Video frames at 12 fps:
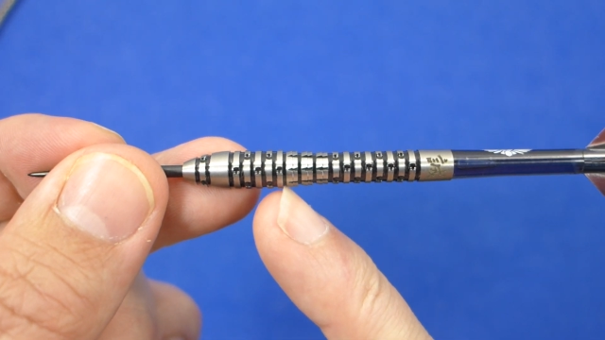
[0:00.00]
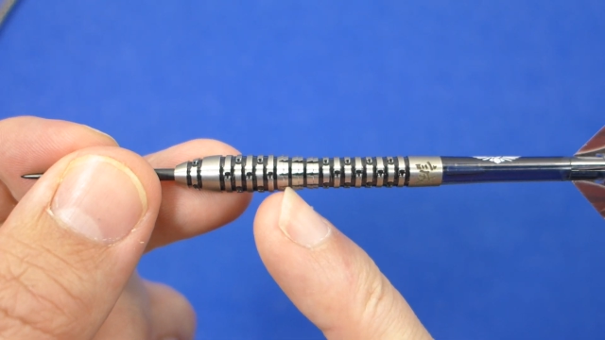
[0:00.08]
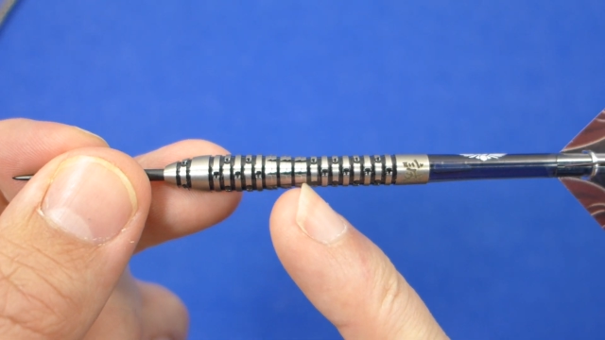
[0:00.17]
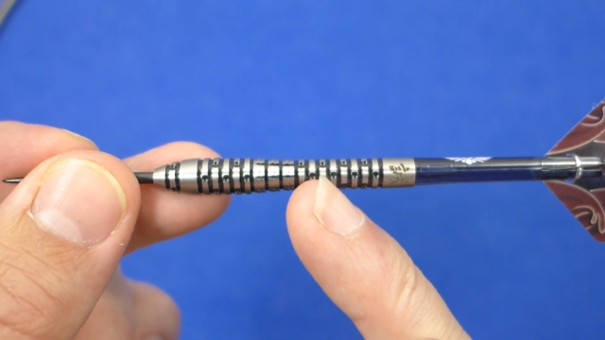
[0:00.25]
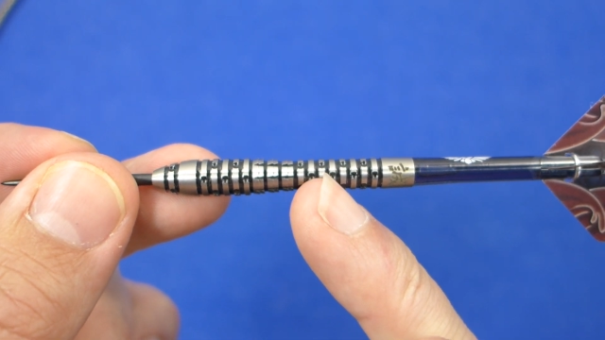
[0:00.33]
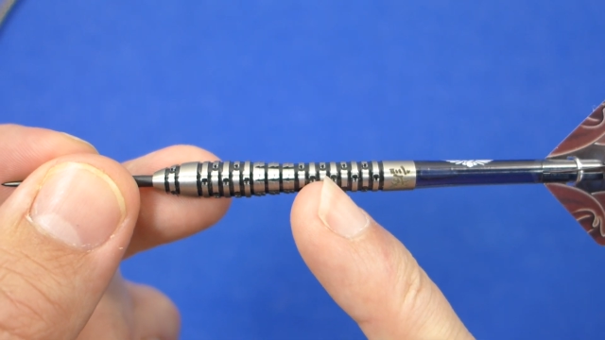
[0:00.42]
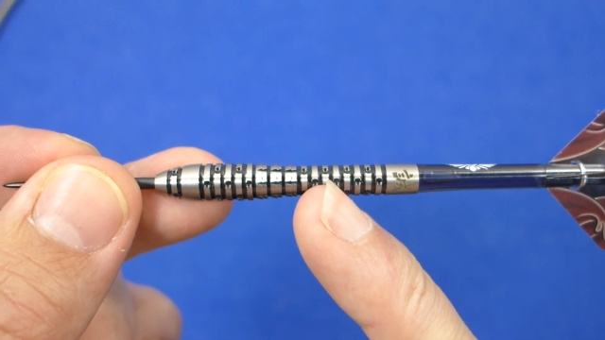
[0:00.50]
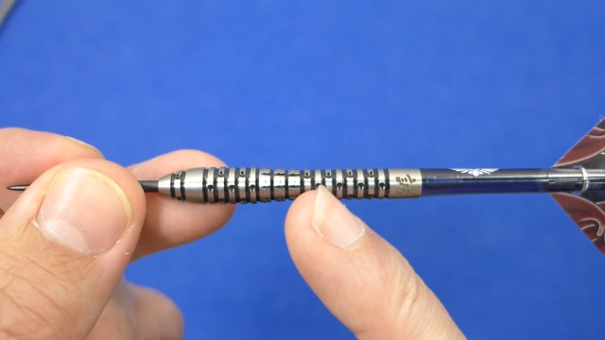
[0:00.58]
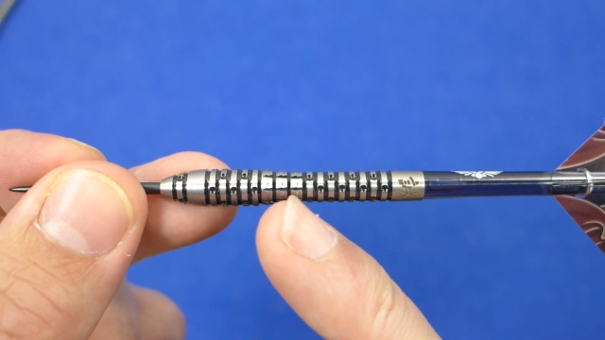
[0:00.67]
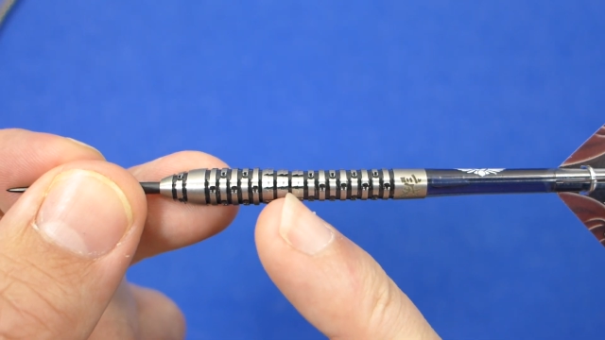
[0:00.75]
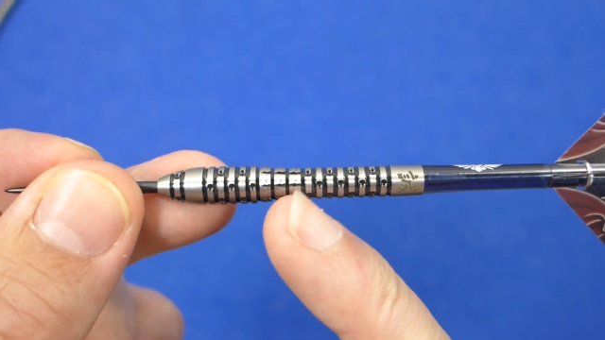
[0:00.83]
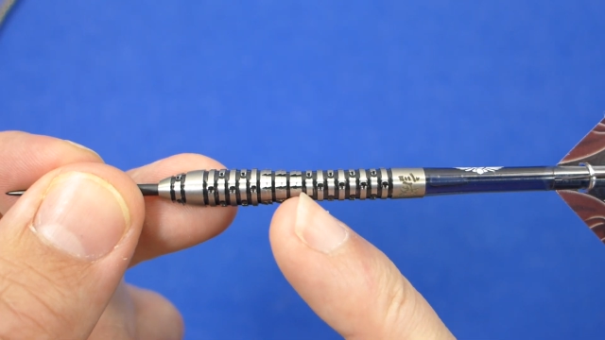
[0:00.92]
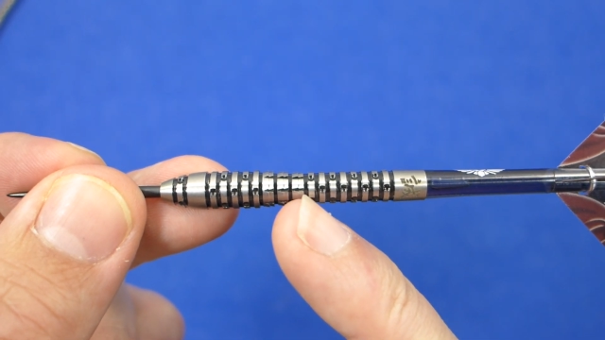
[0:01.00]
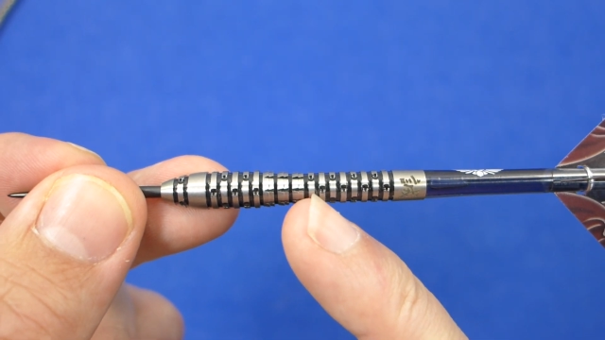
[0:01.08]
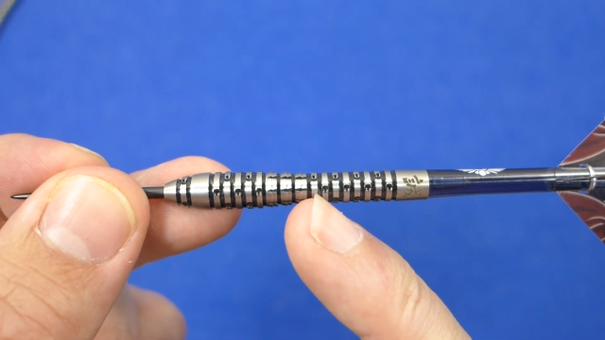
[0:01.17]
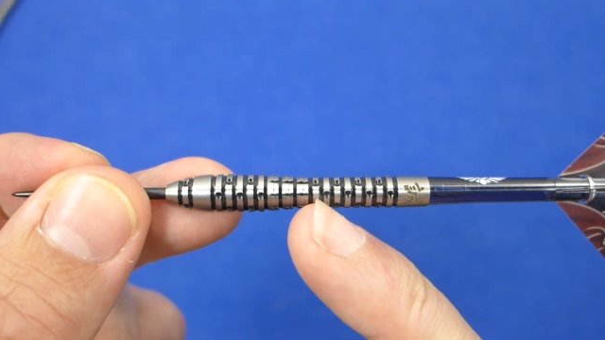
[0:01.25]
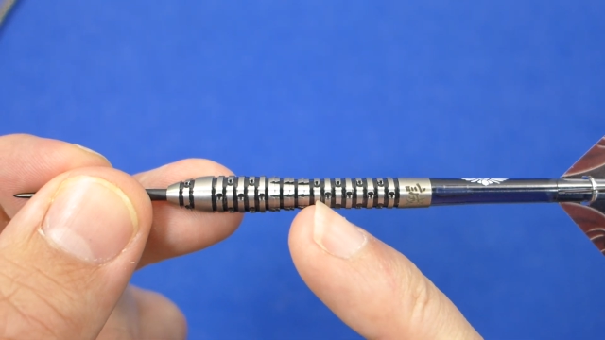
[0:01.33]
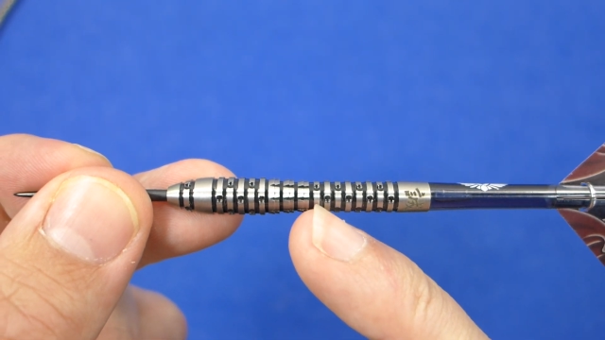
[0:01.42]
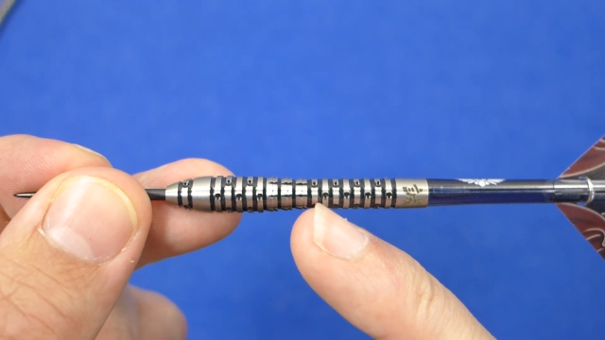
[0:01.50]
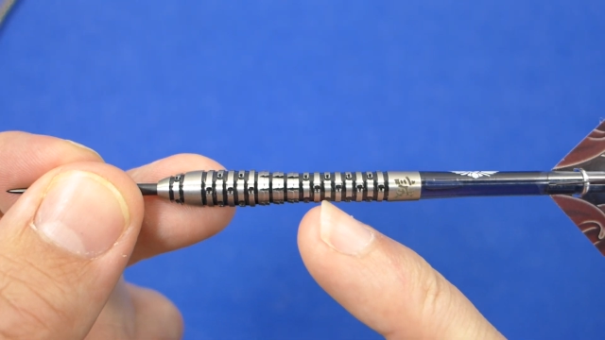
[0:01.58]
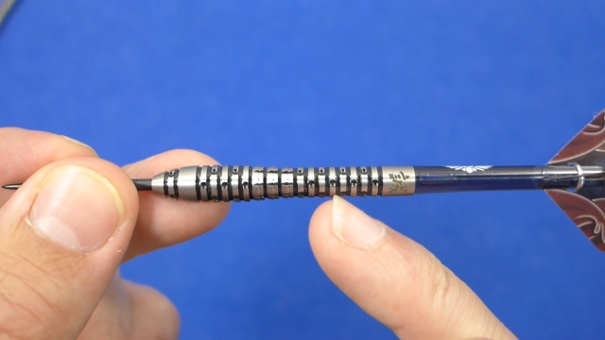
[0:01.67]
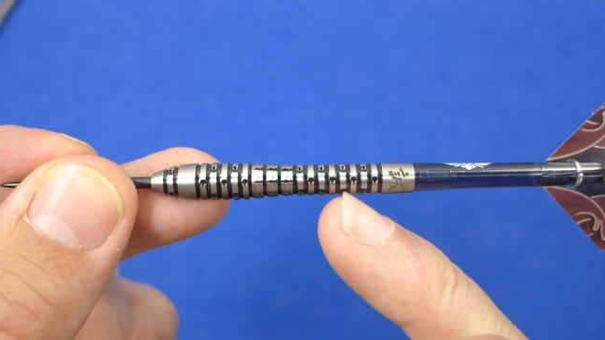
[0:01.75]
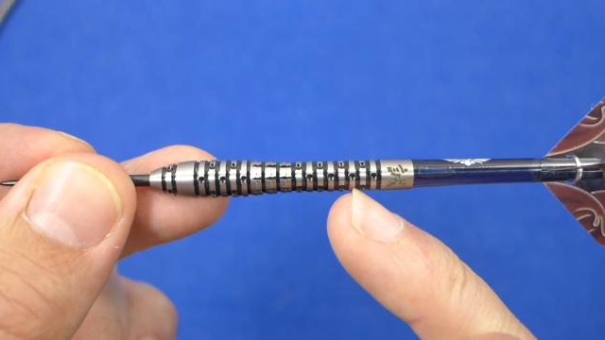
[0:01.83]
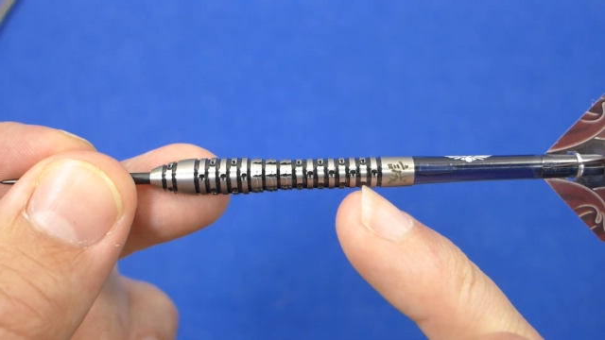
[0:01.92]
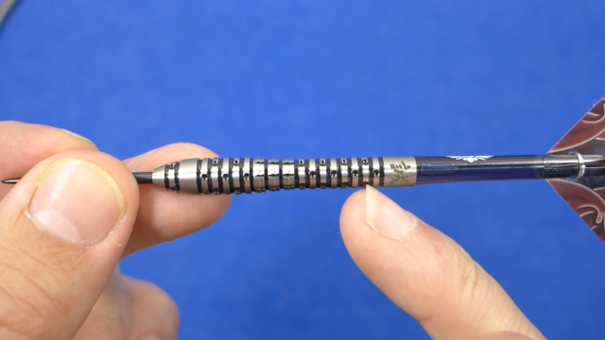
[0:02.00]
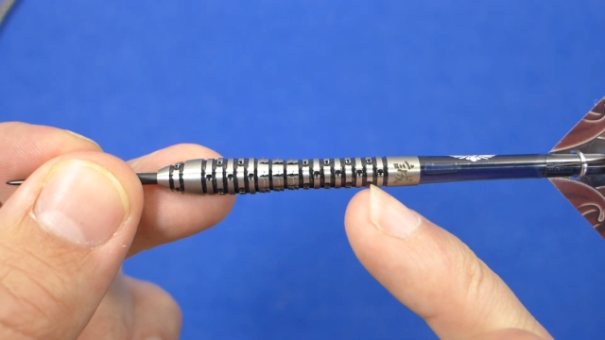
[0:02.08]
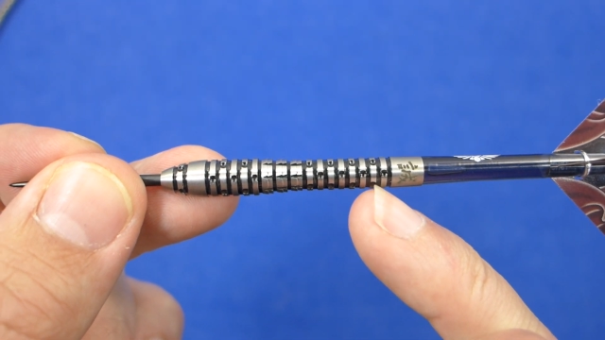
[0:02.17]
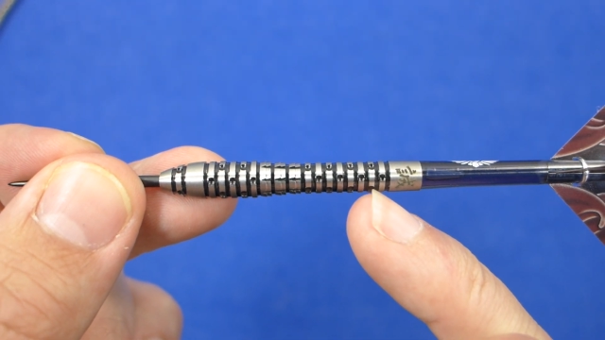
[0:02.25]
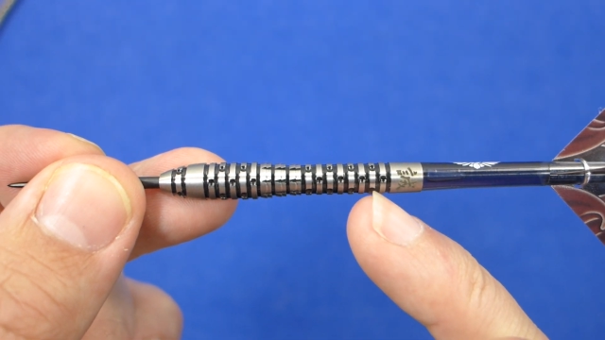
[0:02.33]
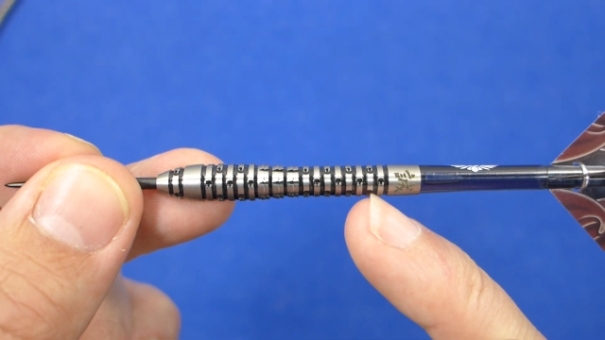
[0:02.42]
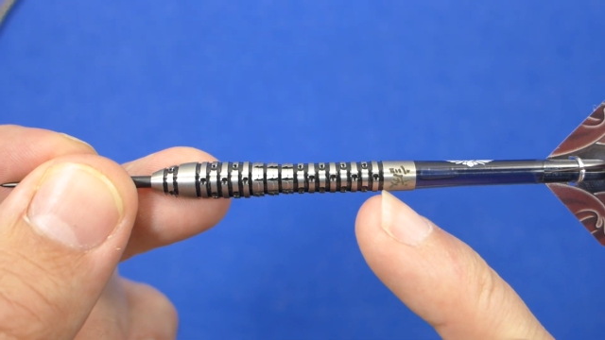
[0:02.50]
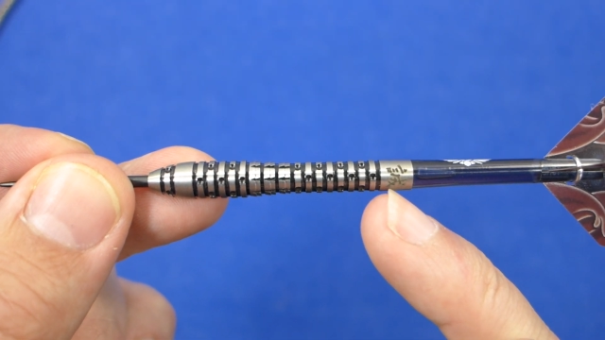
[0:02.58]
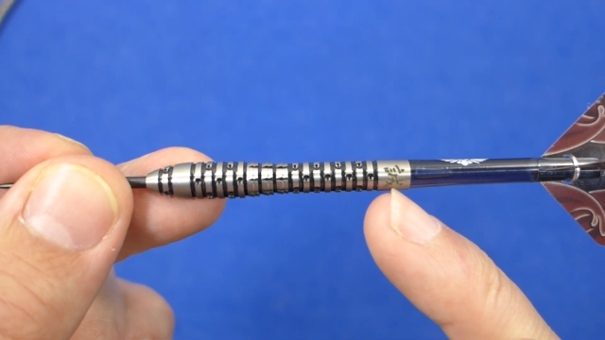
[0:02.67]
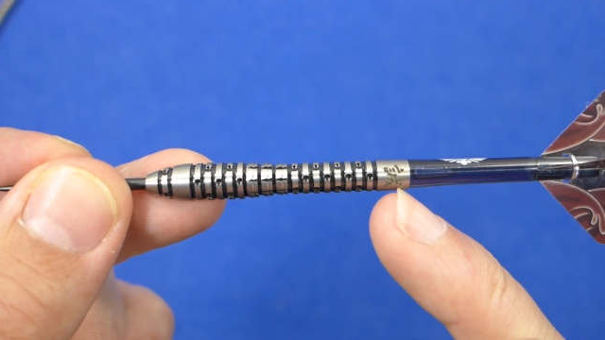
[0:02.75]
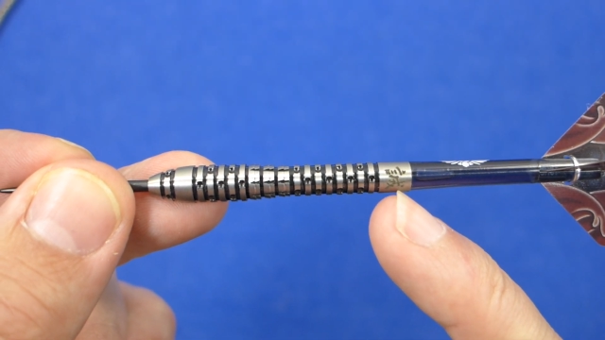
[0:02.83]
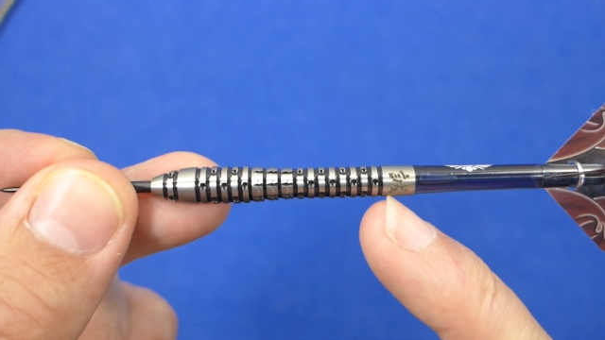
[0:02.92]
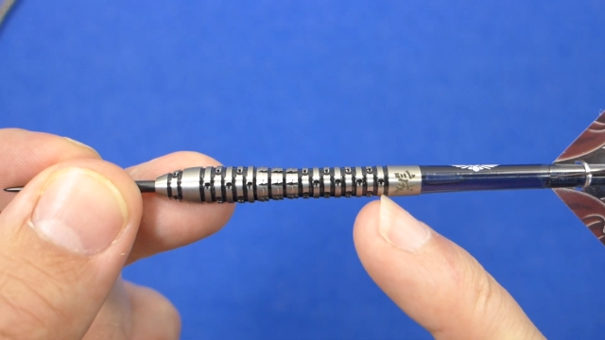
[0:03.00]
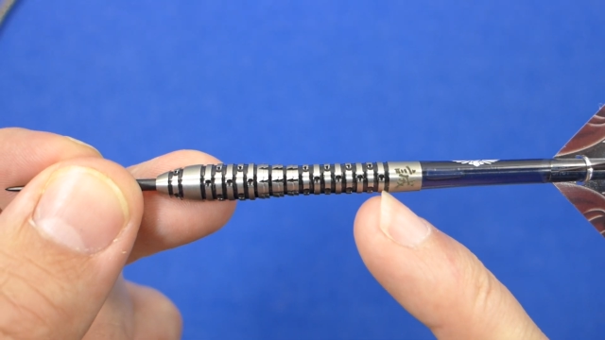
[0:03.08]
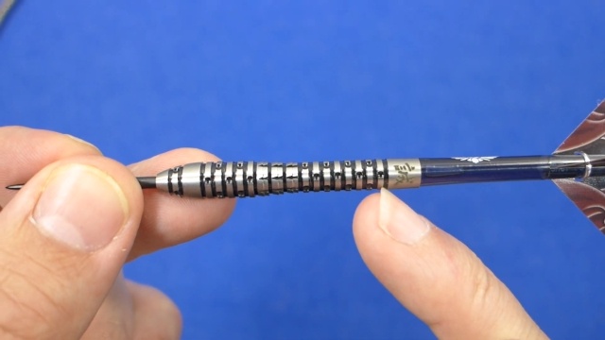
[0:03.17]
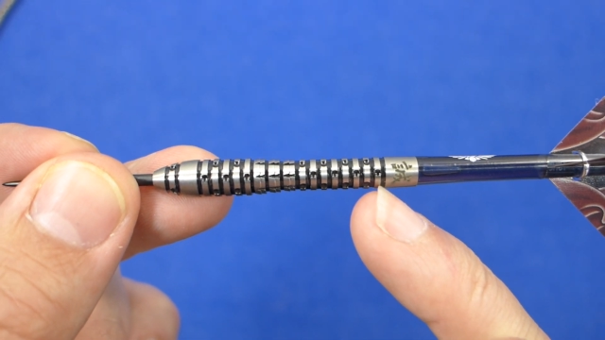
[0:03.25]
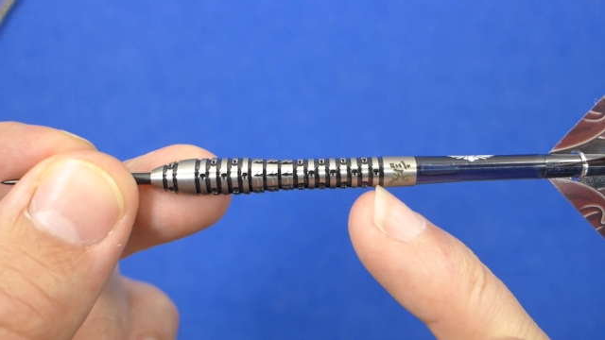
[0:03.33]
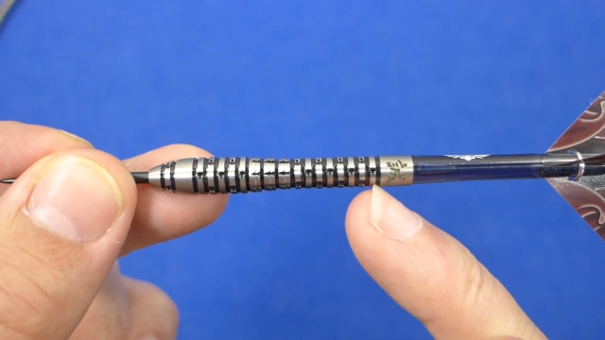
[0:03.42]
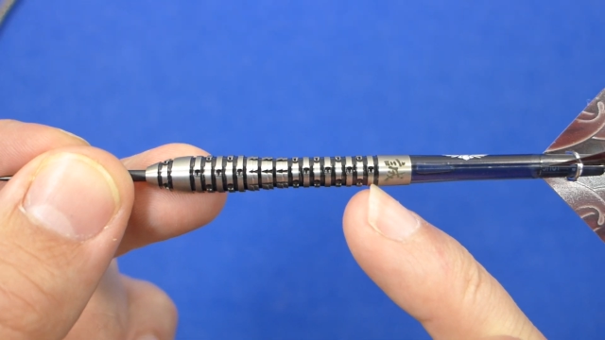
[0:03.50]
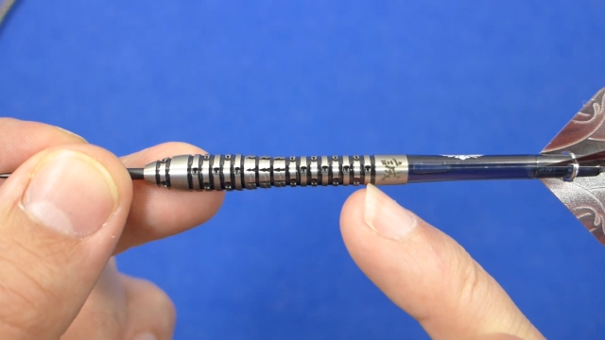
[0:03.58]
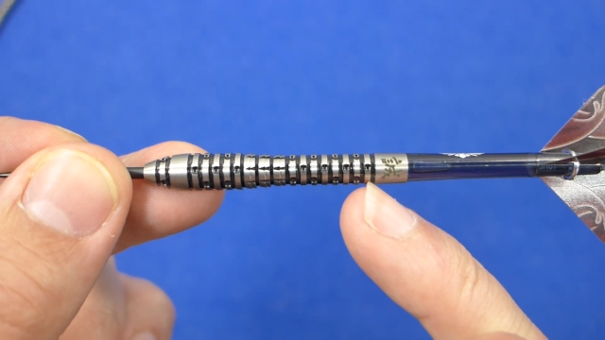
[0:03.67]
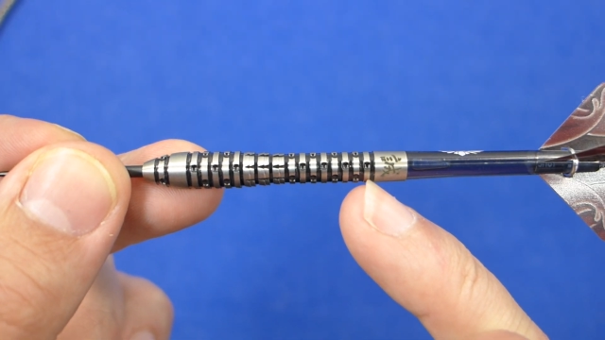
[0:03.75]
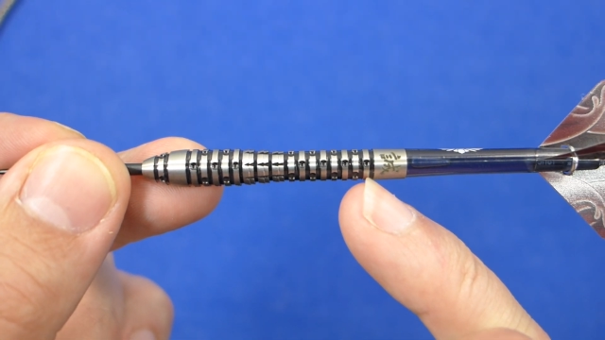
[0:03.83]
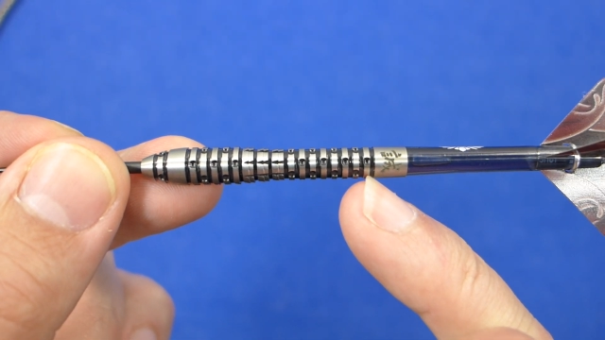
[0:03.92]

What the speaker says: (no speaker visible)